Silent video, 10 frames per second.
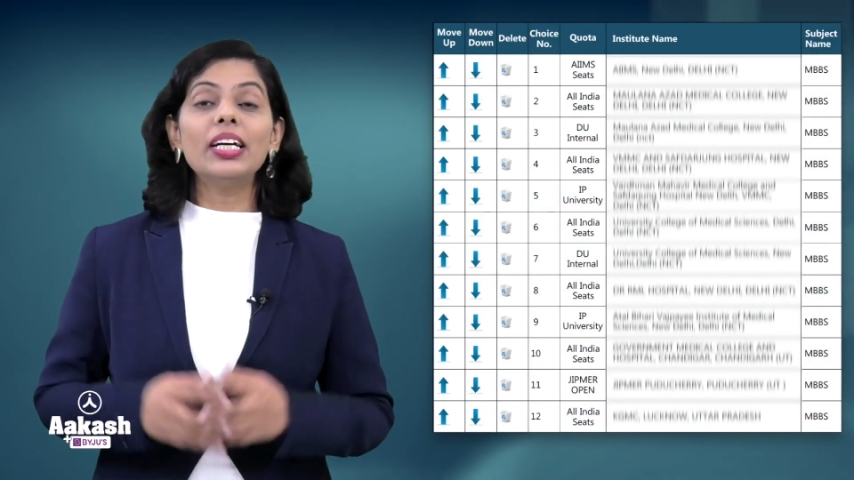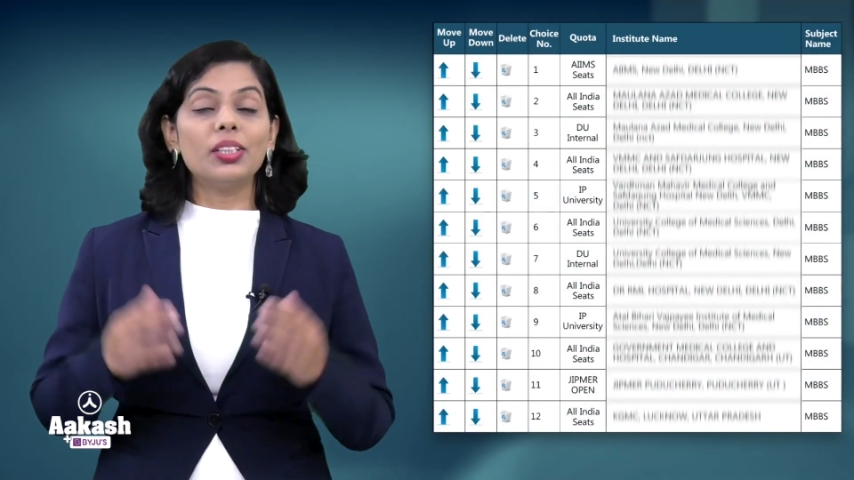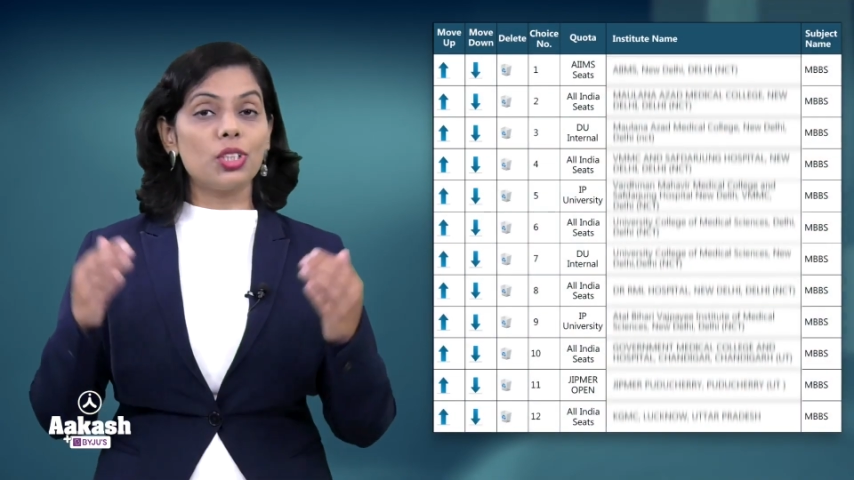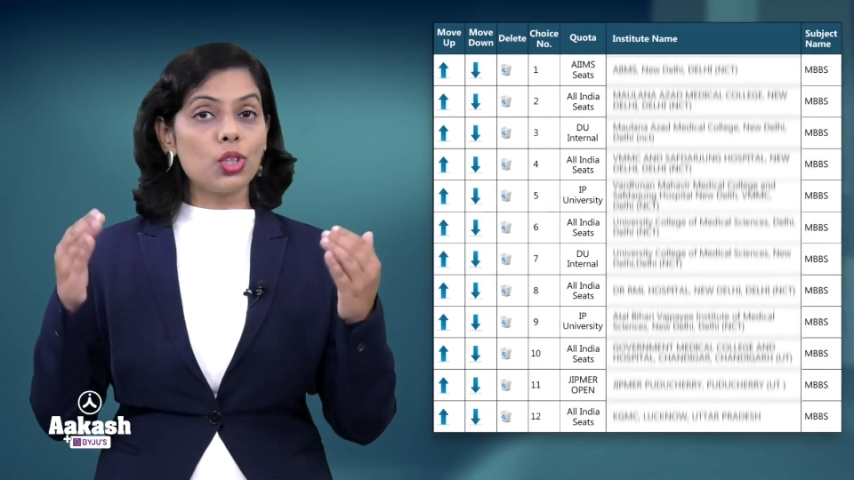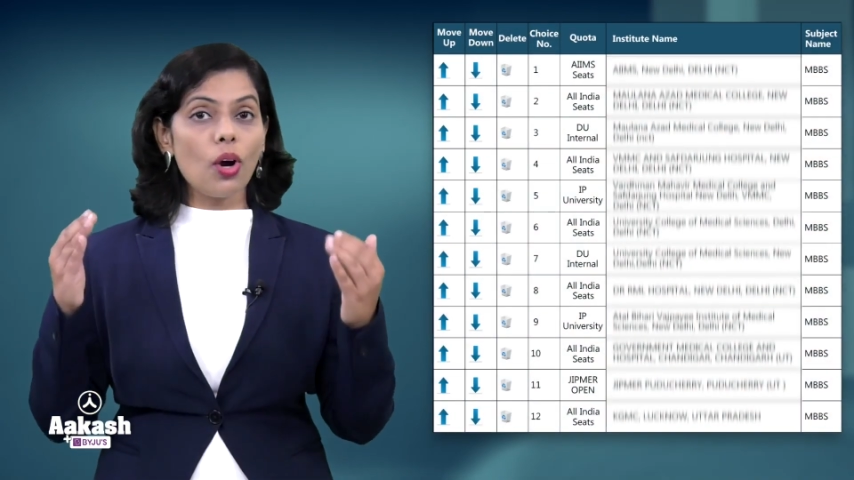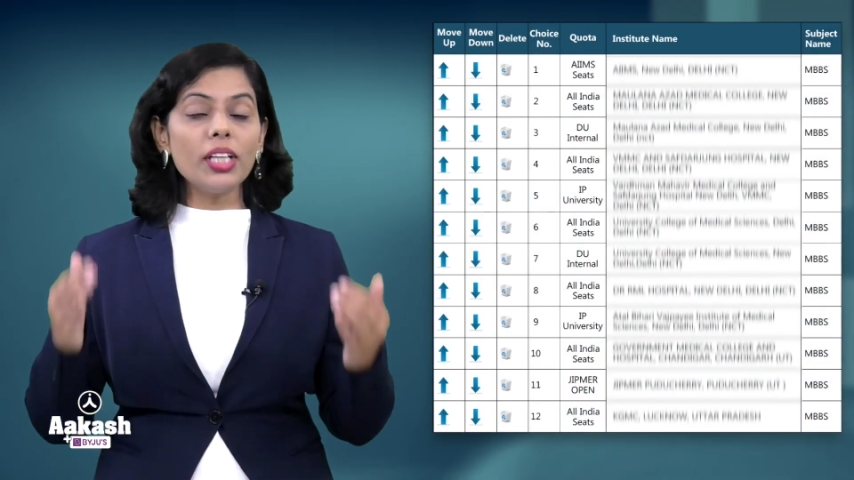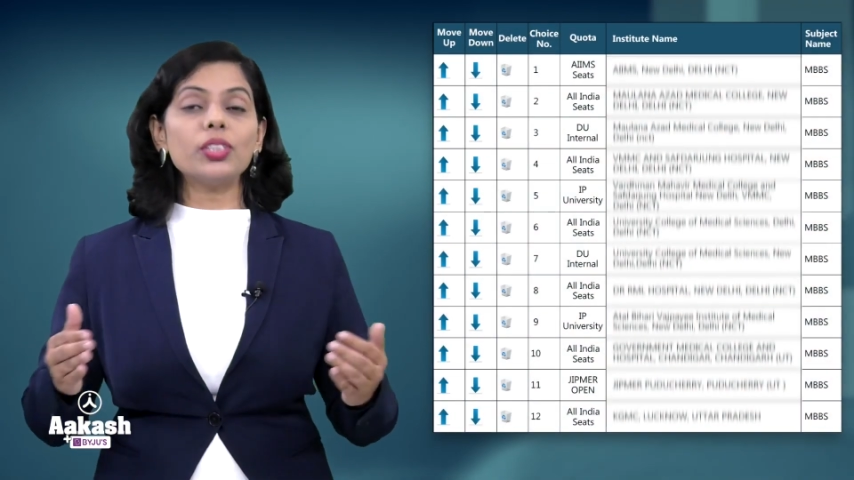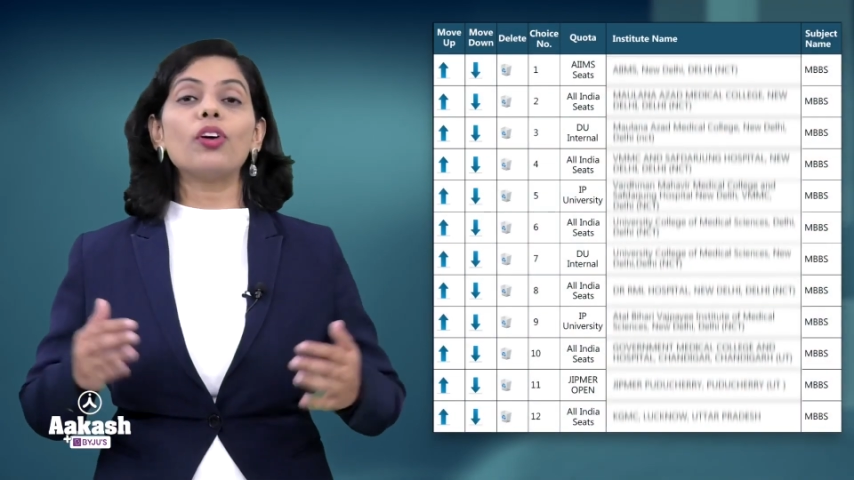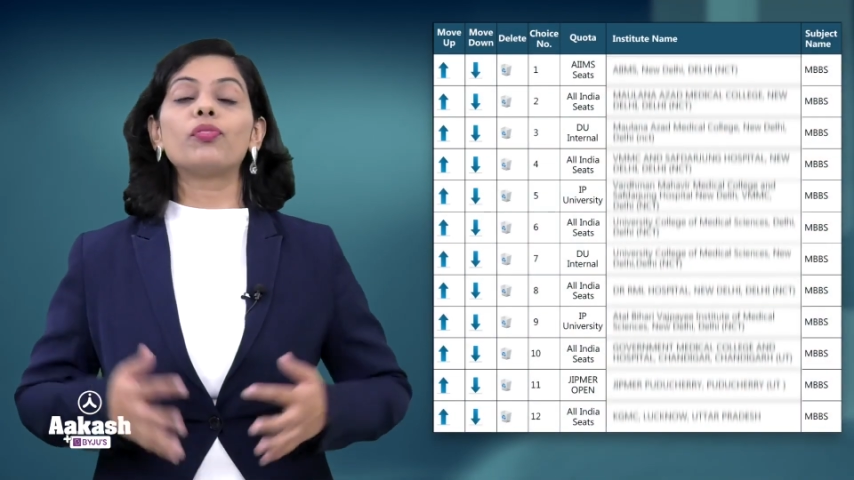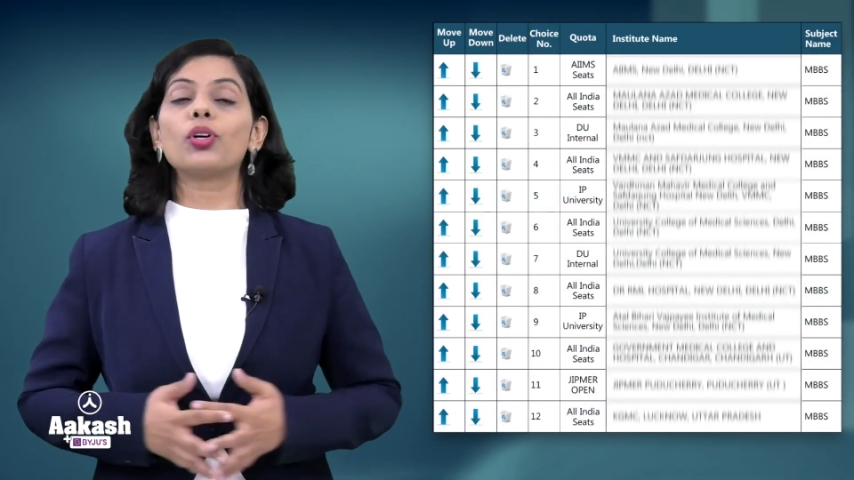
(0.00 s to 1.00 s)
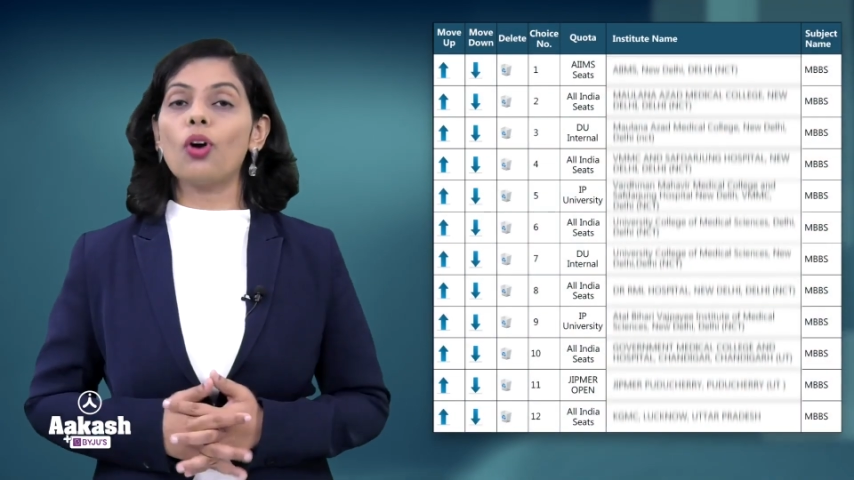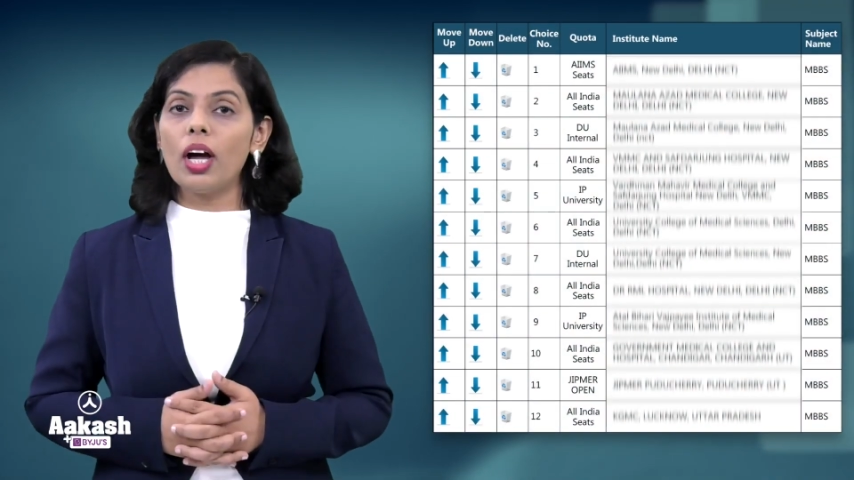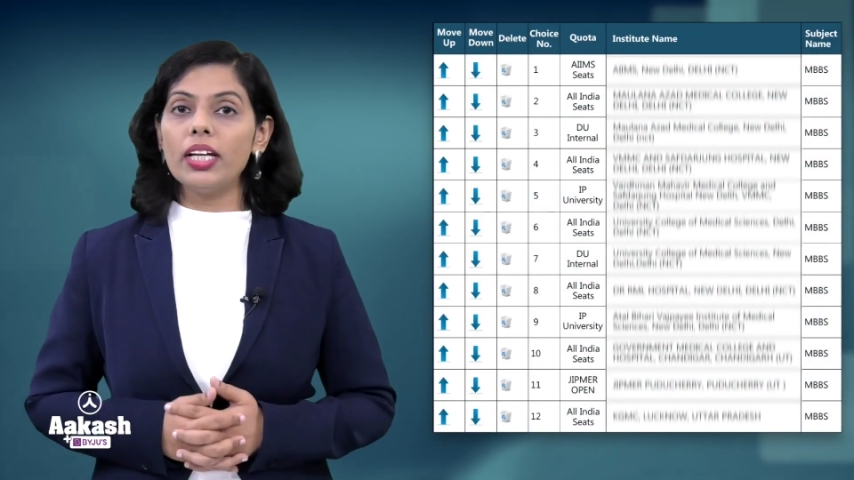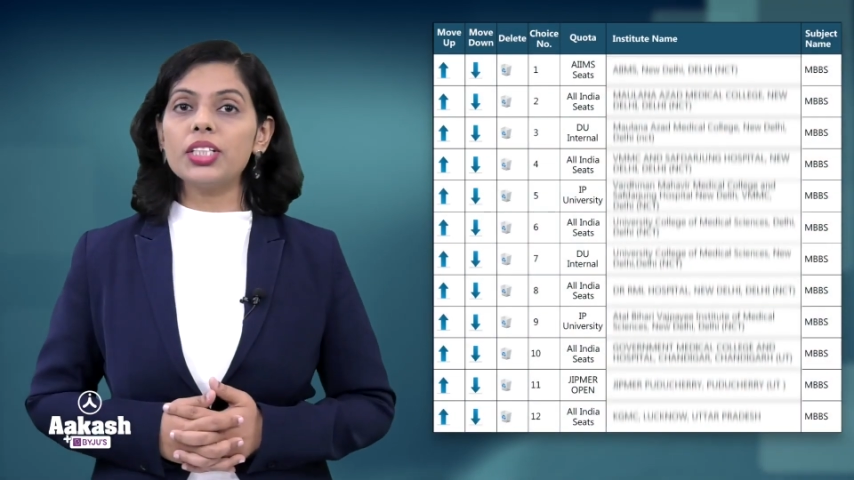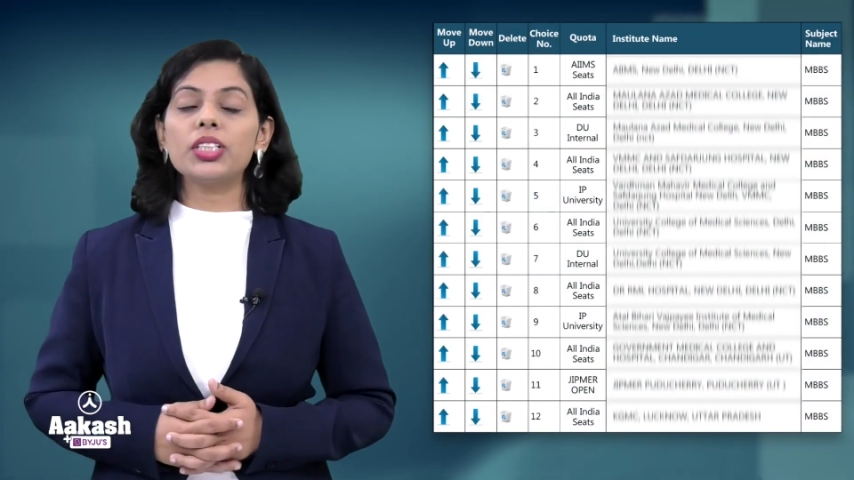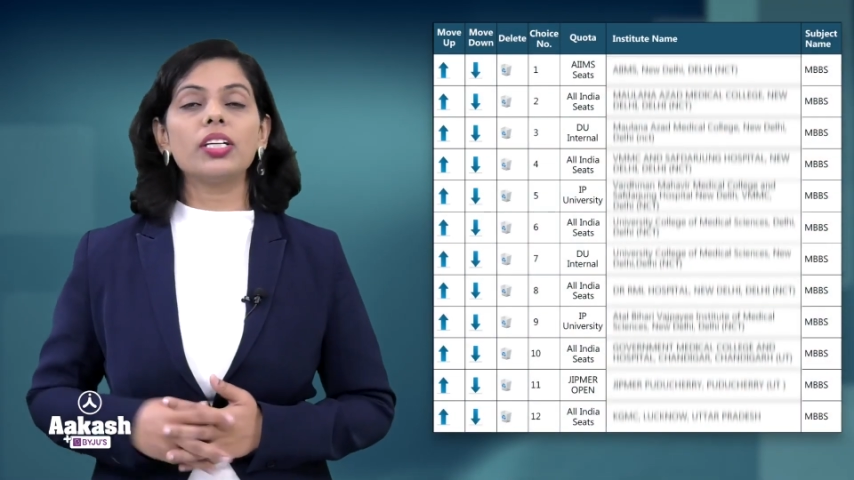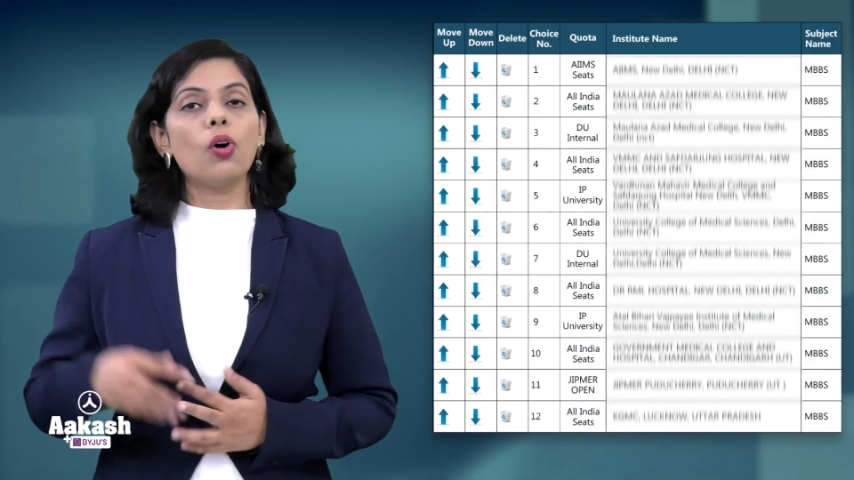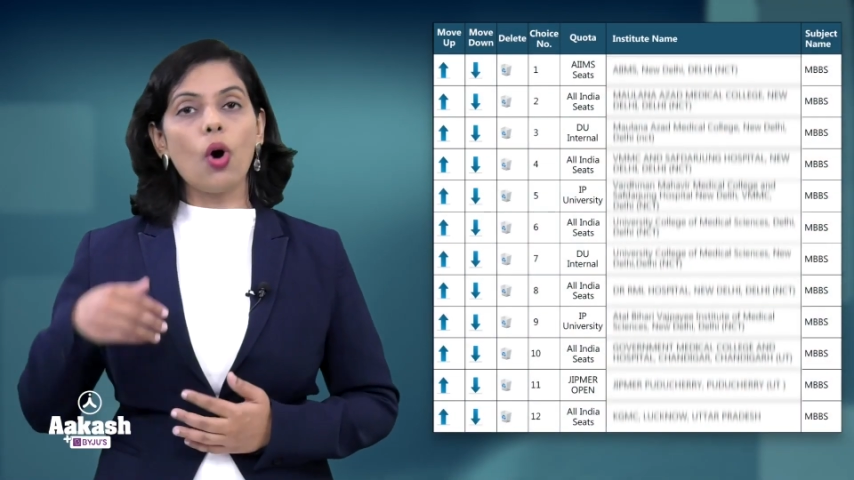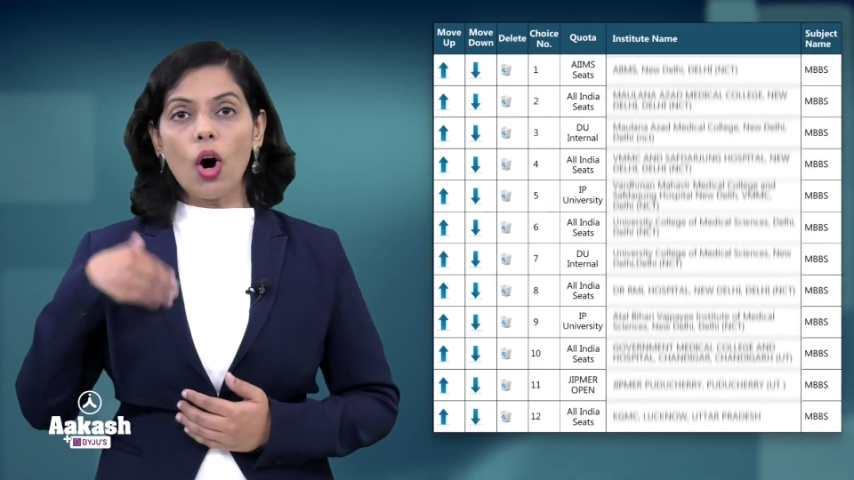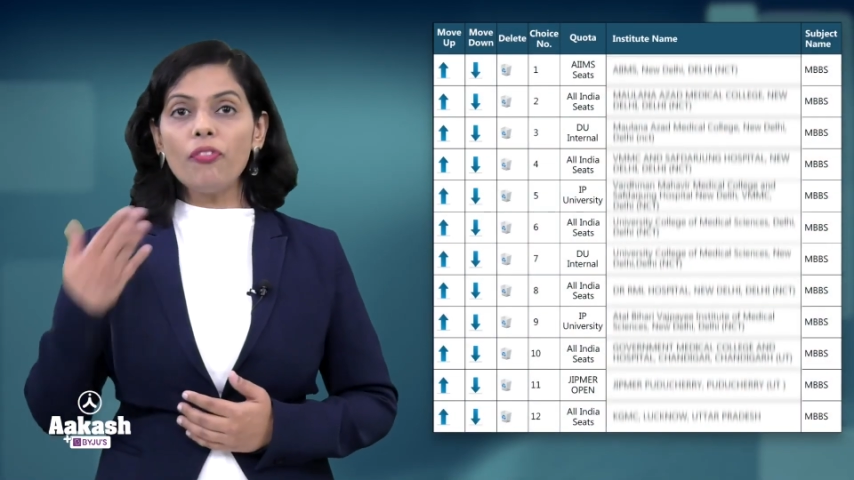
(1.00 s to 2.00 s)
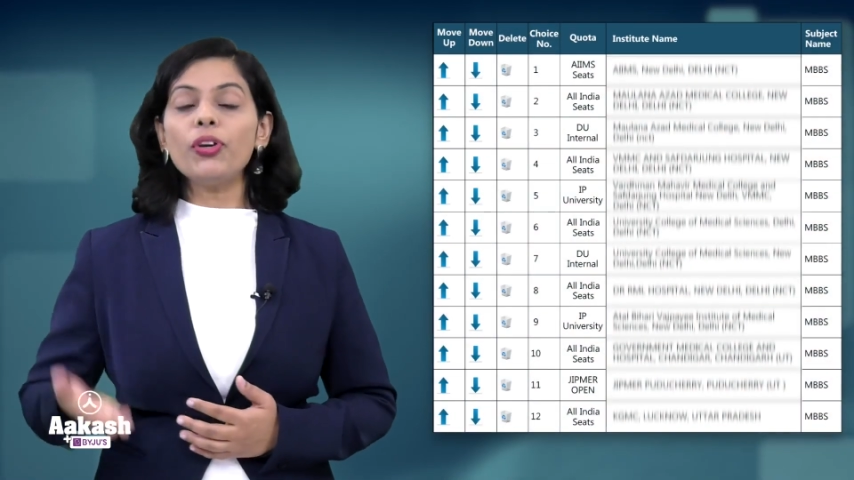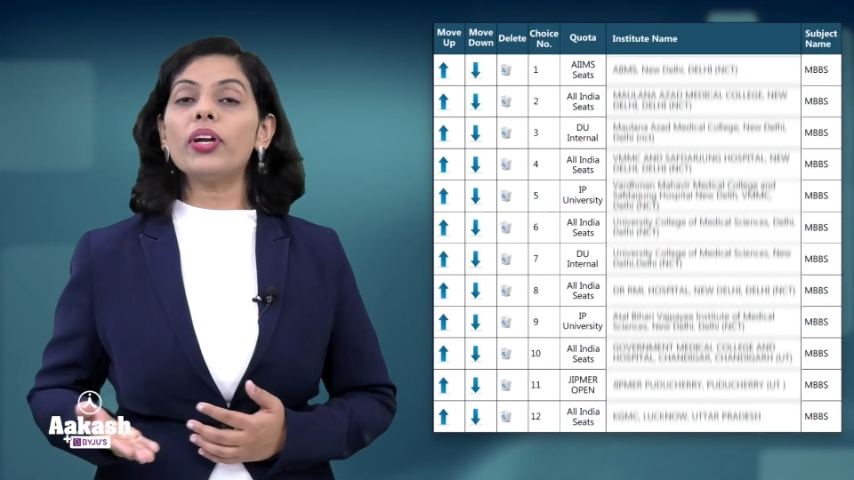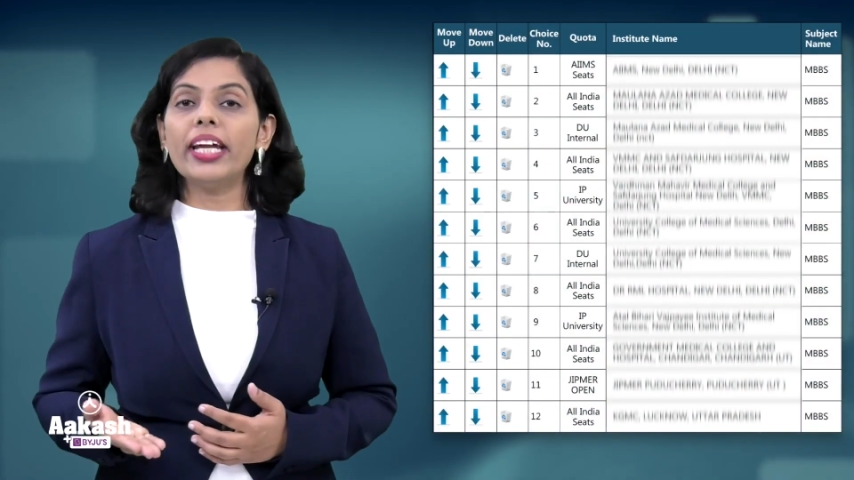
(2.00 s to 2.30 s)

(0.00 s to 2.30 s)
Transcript: the choice of the college of your